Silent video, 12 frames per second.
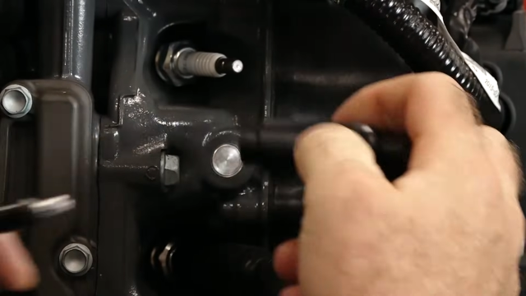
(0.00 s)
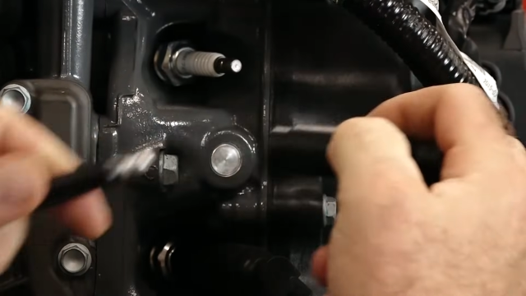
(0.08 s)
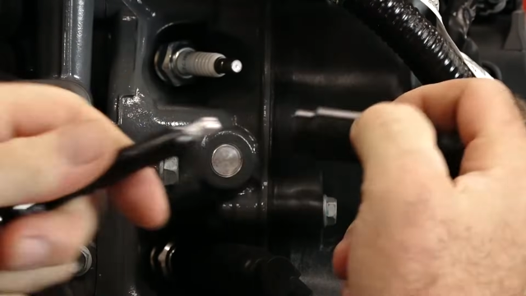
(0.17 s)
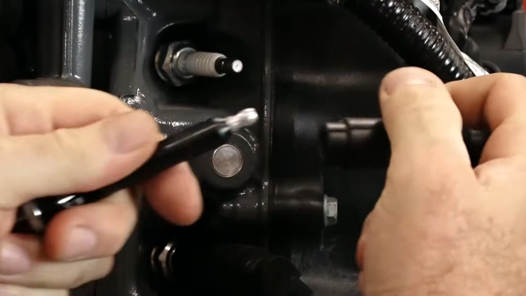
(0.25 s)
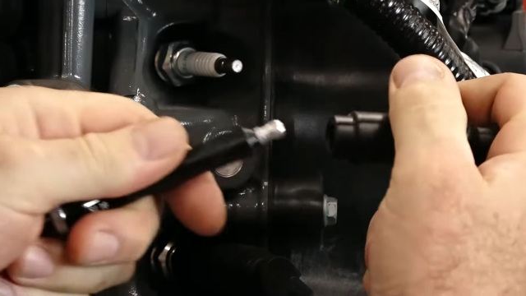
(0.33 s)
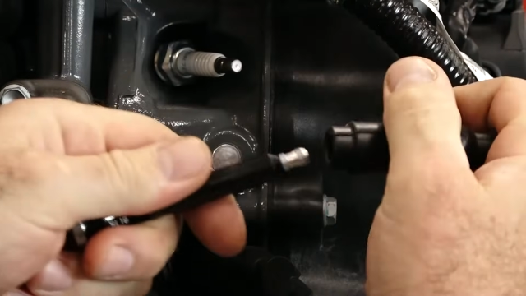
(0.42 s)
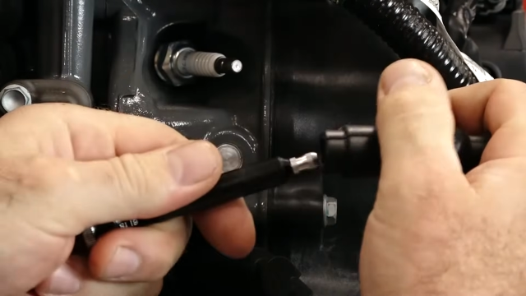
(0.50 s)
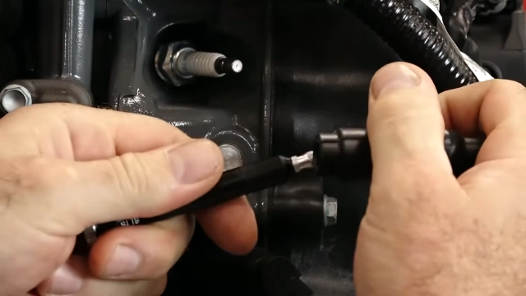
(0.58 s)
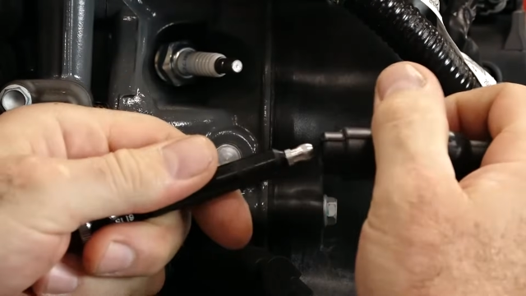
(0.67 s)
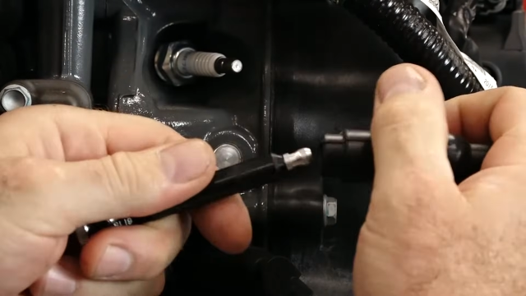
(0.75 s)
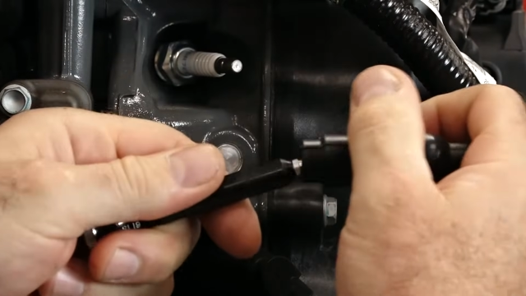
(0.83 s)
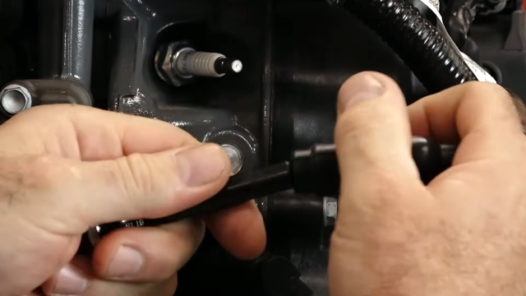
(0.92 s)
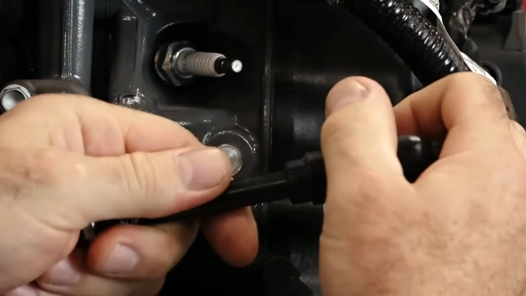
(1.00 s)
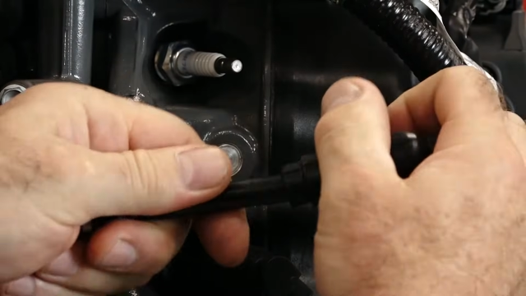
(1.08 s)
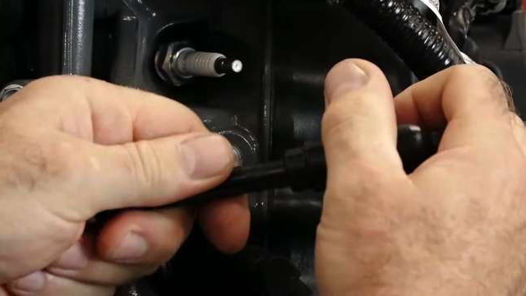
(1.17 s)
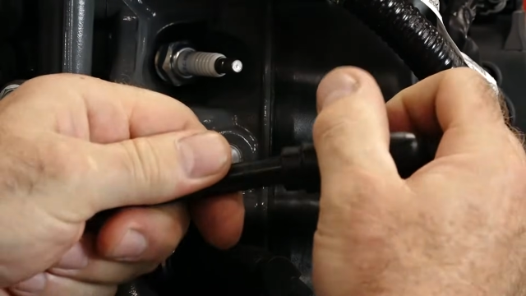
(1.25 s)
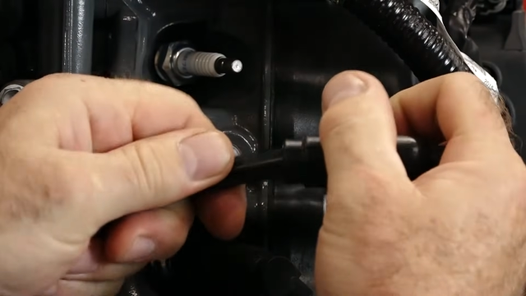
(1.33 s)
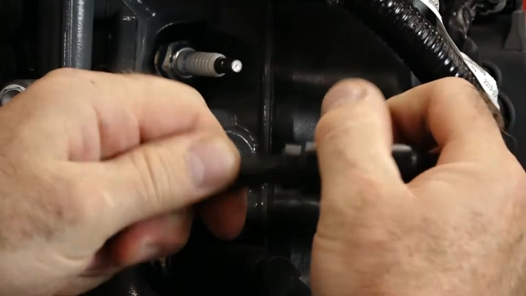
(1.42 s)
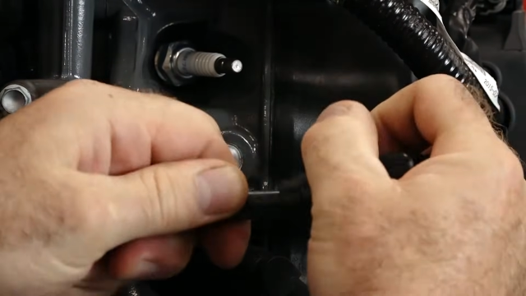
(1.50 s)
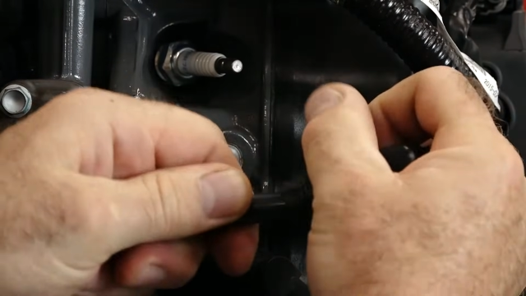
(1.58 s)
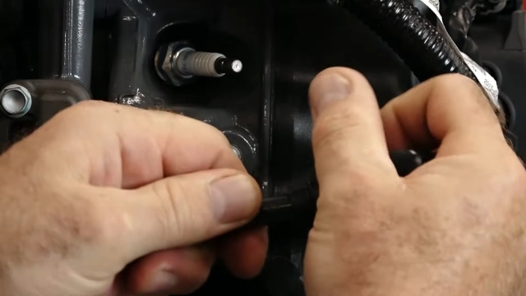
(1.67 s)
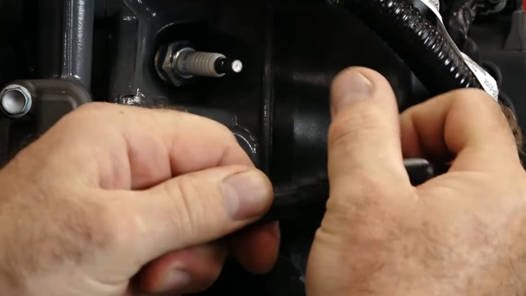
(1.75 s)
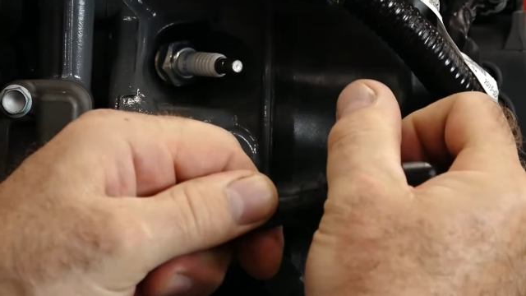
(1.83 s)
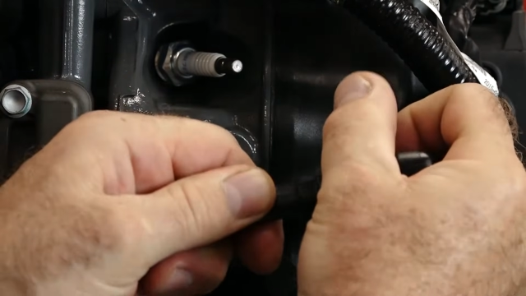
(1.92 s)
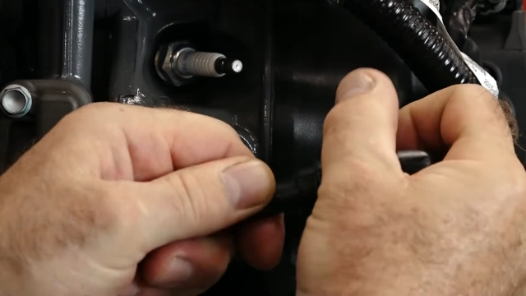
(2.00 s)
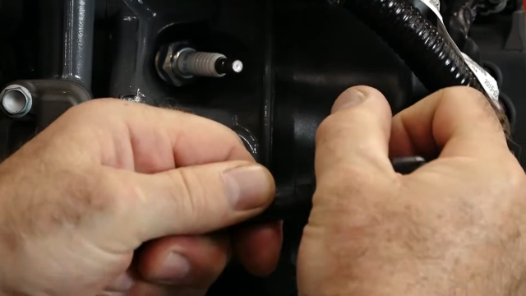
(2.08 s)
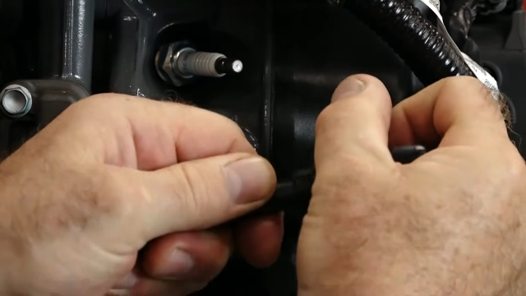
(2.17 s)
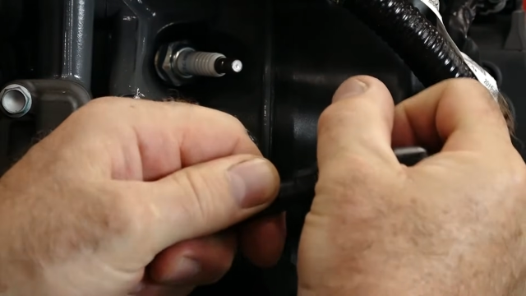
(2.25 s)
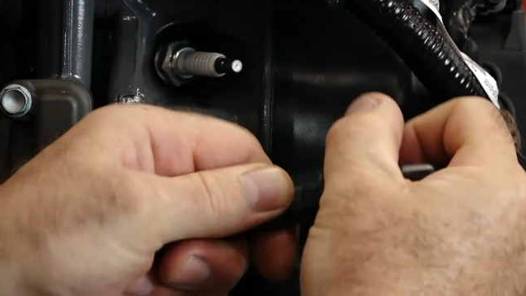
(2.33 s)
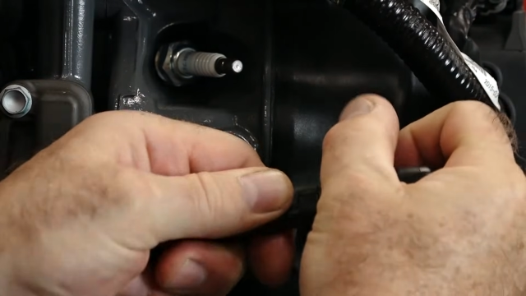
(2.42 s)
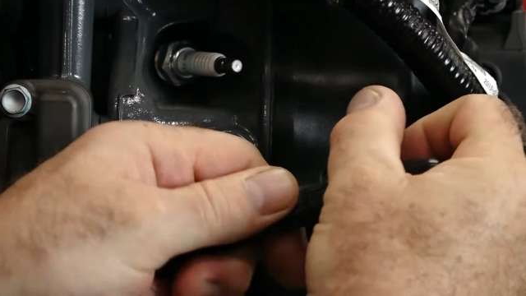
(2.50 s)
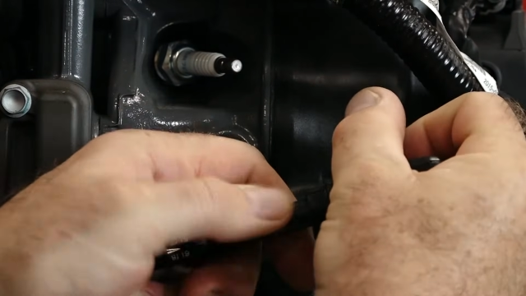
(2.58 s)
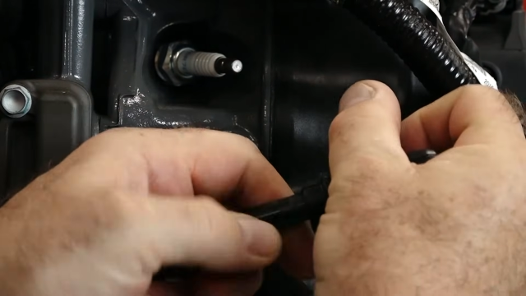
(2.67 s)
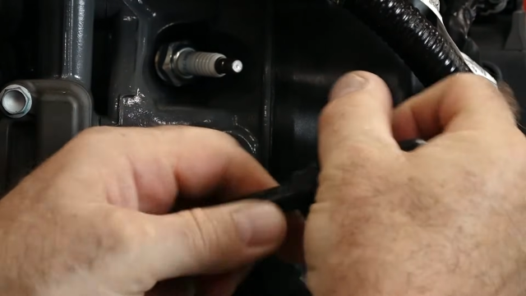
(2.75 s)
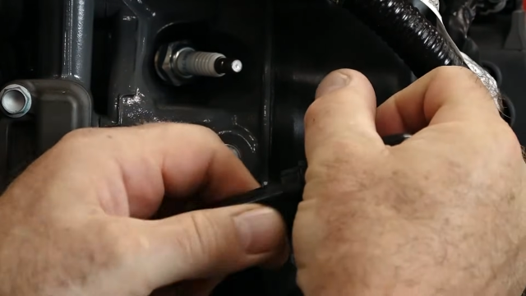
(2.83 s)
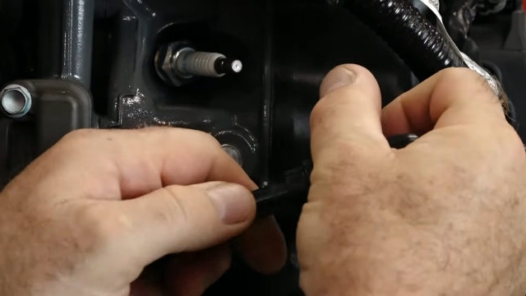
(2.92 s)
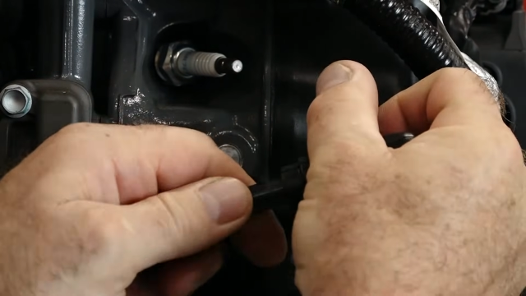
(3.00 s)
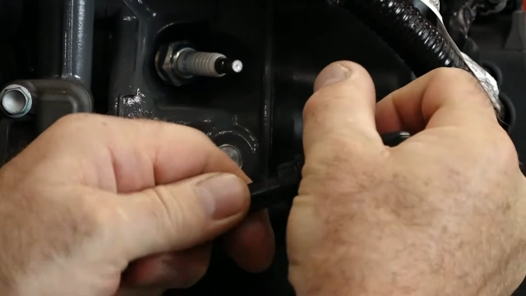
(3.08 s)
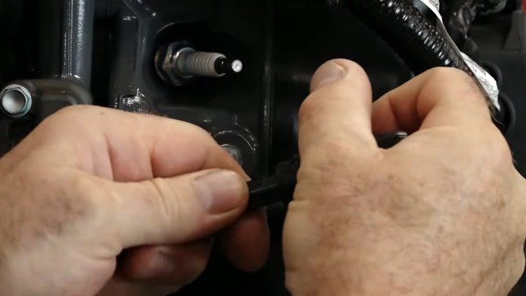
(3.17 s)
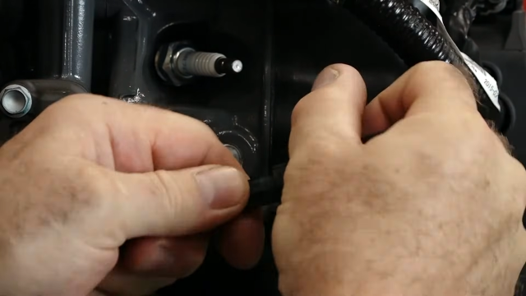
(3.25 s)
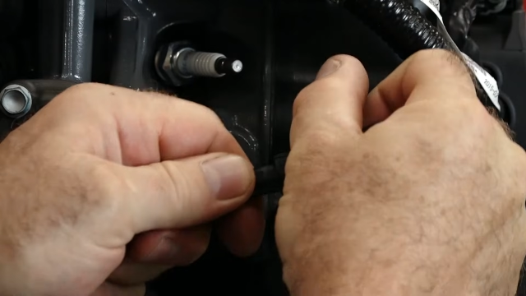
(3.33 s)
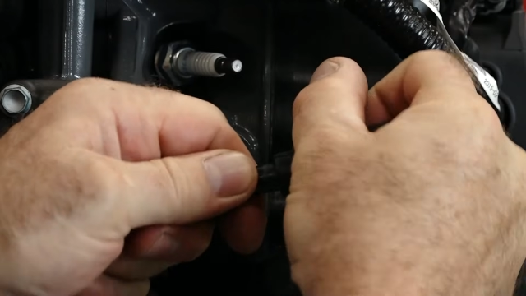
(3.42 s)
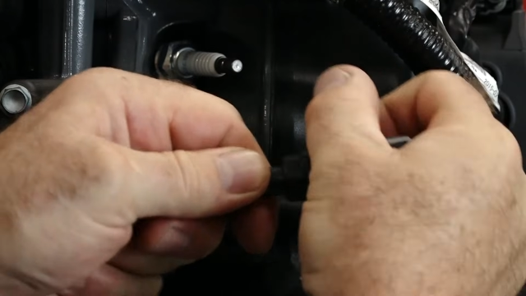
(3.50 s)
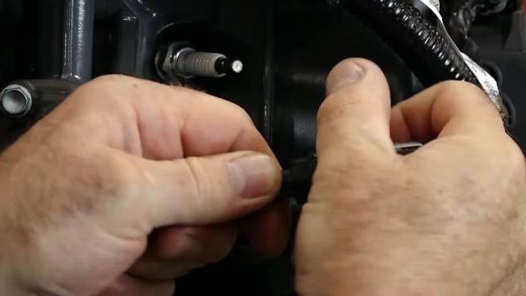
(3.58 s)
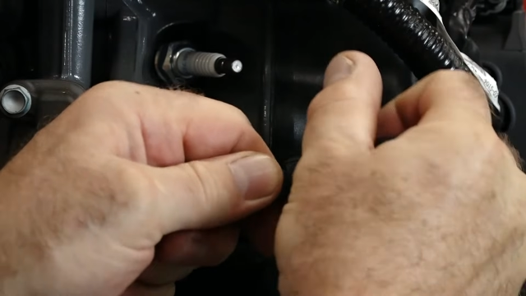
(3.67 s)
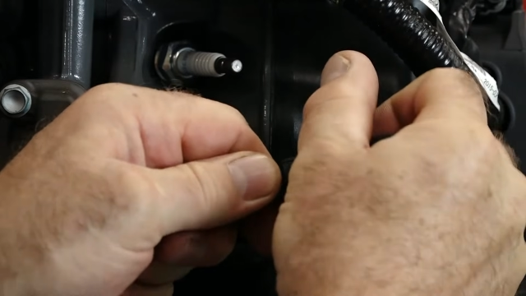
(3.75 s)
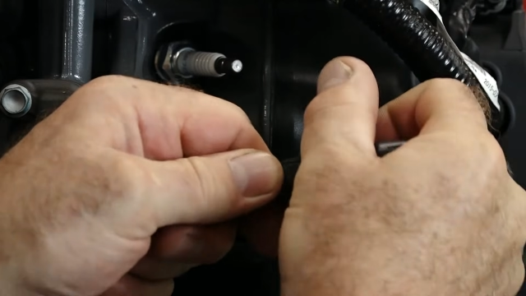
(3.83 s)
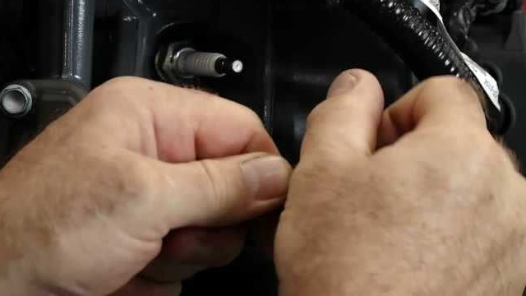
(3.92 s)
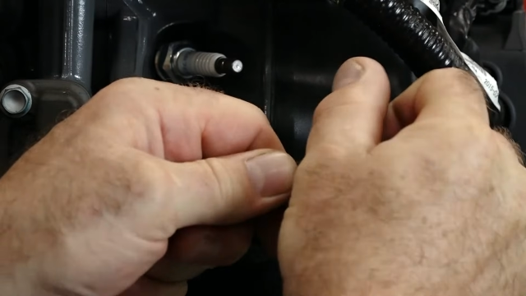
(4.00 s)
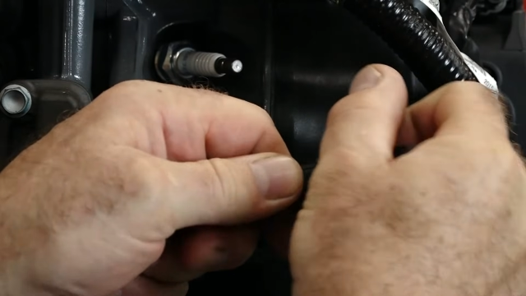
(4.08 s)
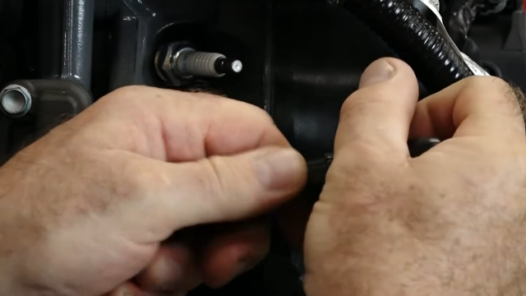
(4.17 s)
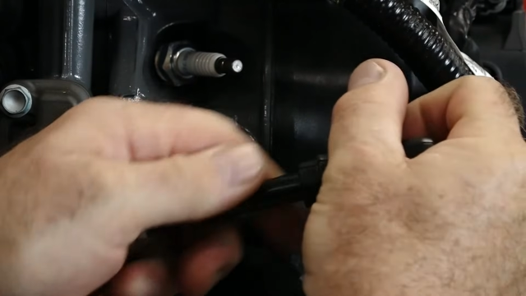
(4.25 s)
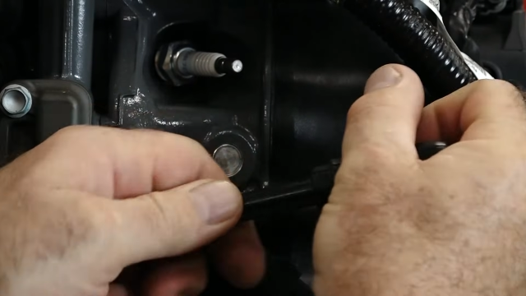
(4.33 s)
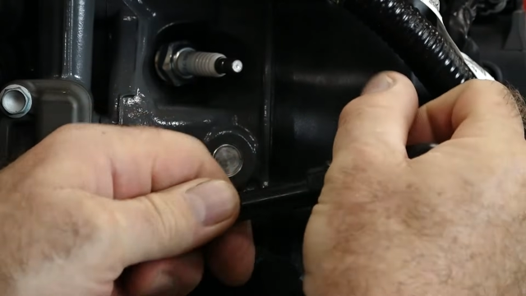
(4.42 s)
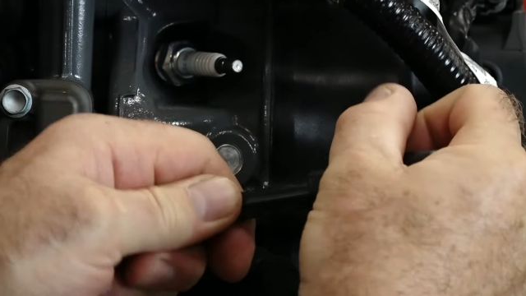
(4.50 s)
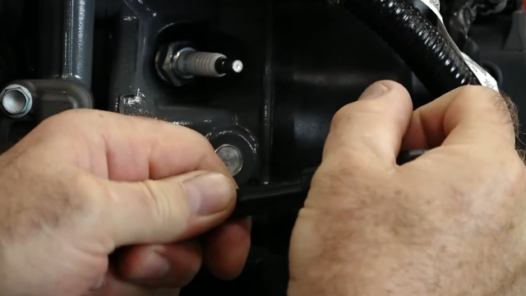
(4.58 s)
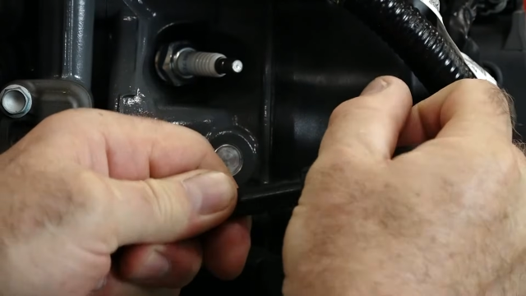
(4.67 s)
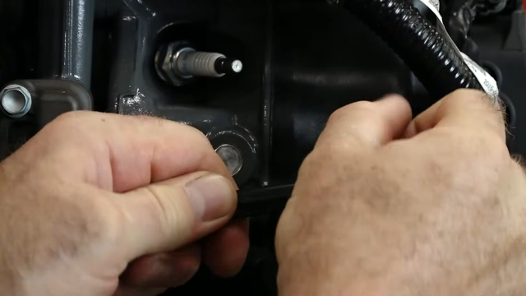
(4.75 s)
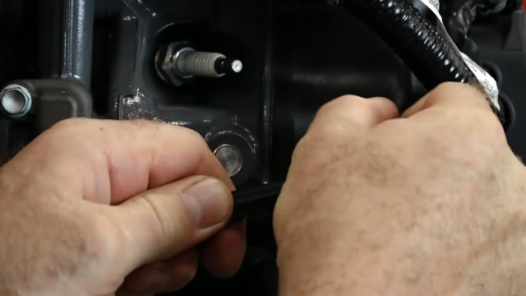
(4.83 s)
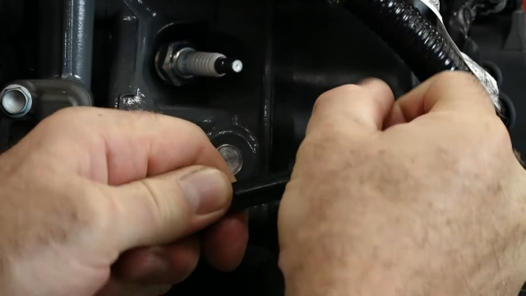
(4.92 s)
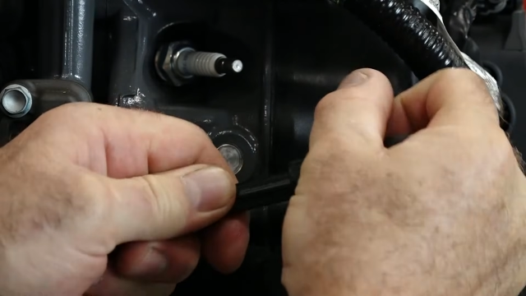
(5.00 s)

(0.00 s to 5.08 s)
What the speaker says: [unreadable: no face in view]